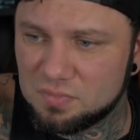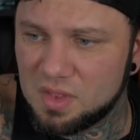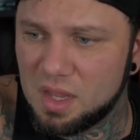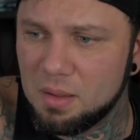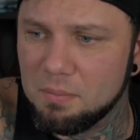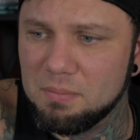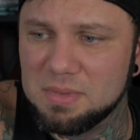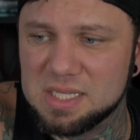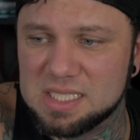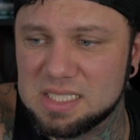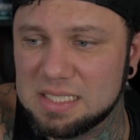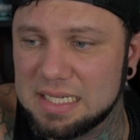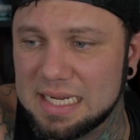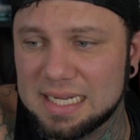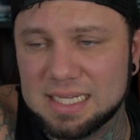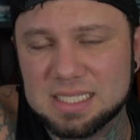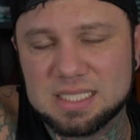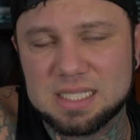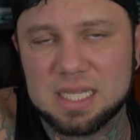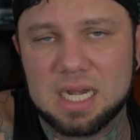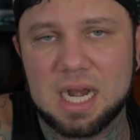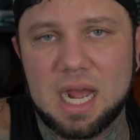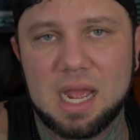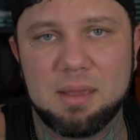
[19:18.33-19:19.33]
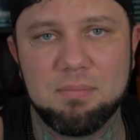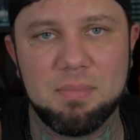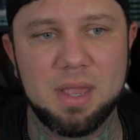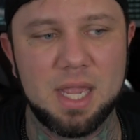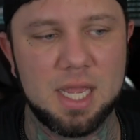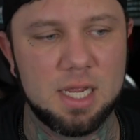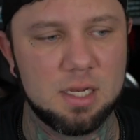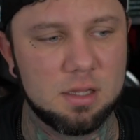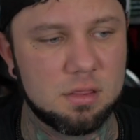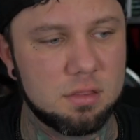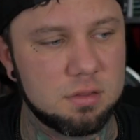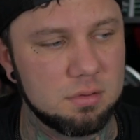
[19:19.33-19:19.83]
mistakes that I
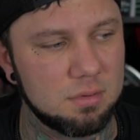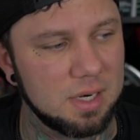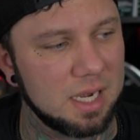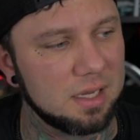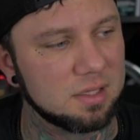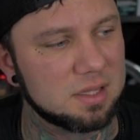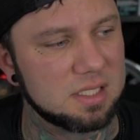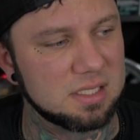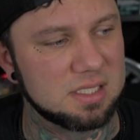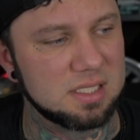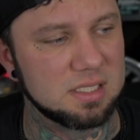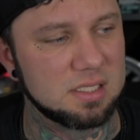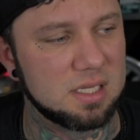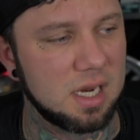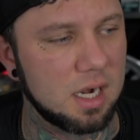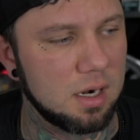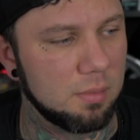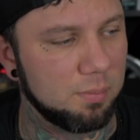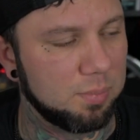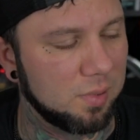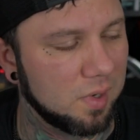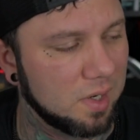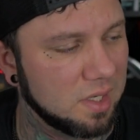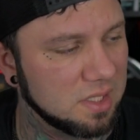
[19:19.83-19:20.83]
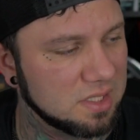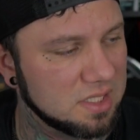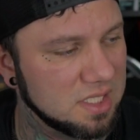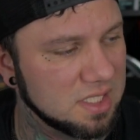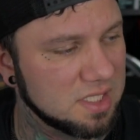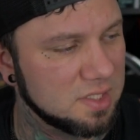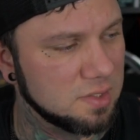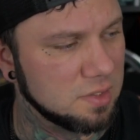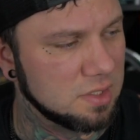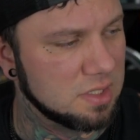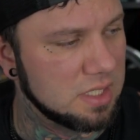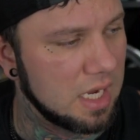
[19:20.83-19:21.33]
made throughout this entire
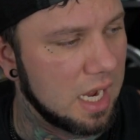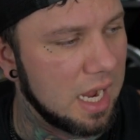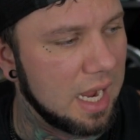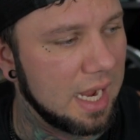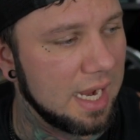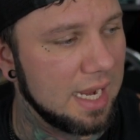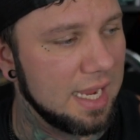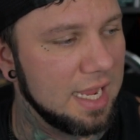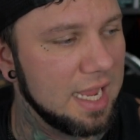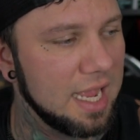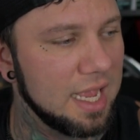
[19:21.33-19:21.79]
process is I